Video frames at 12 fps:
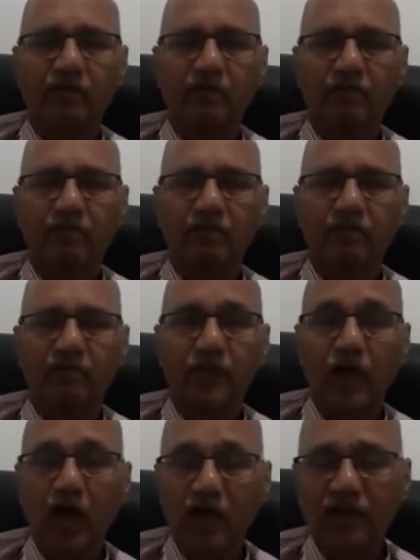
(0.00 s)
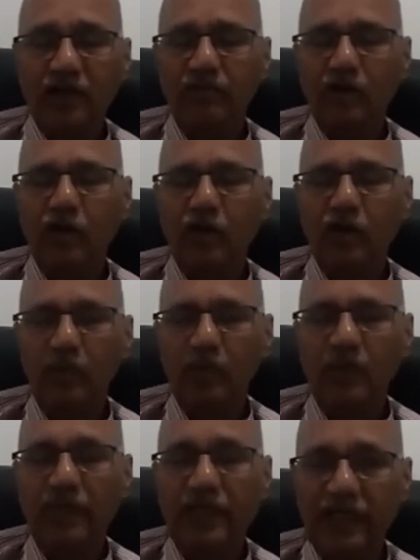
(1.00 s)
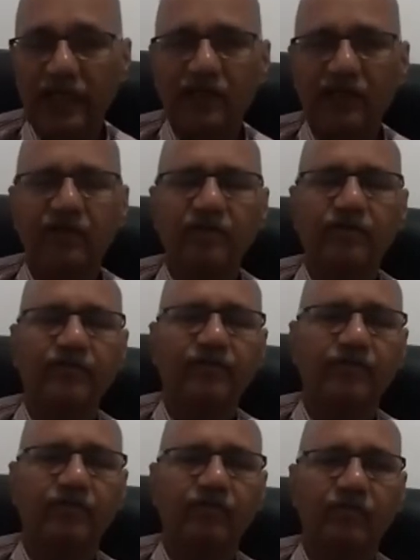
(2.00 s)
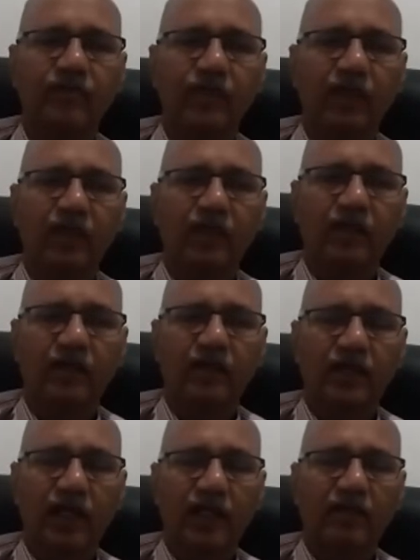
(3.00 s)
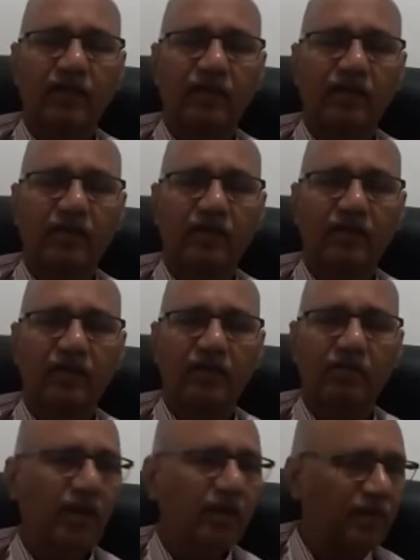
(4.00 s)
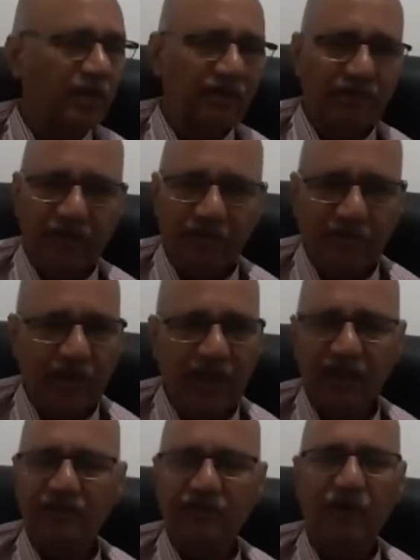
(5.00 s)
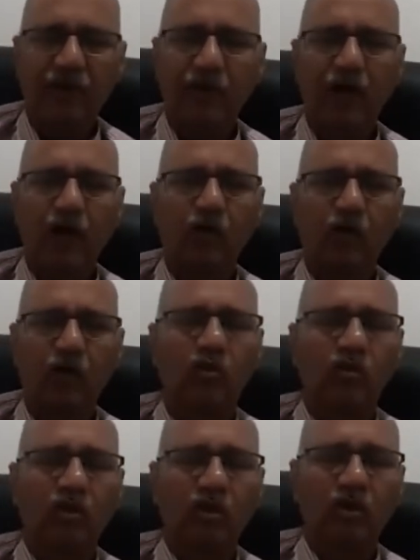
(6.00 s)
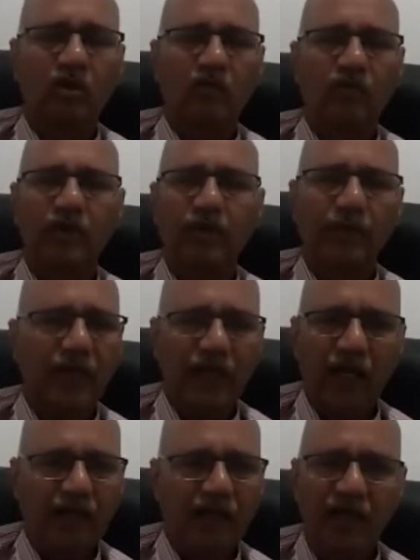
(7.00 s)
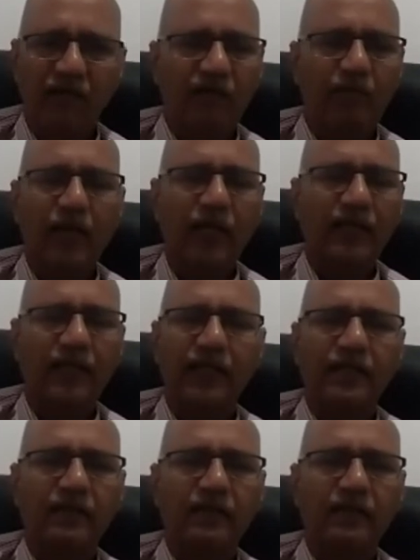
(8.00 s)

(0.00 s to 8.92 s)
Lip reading: because of the human greed, that maybe 50 years from now, we may not have a planet